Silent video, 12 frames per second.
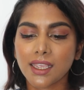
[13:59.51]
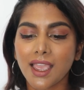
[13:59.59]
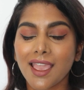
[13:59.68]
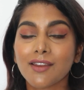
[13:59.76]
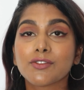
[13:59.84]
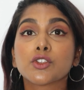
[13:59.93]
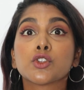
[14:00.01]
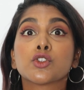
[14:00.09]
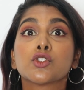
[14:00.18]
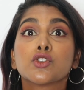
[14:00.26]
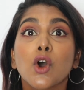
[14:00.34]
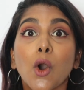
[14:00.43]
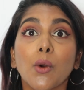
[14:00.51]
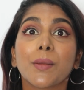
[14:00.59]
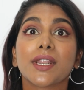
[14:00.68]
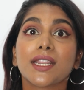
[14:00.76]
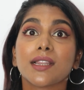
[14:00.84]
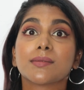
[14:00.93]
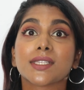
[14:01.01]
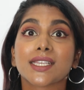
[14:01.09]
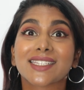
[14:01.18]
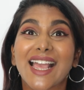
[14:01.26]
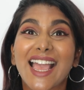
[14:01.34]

I have so many lipsticks.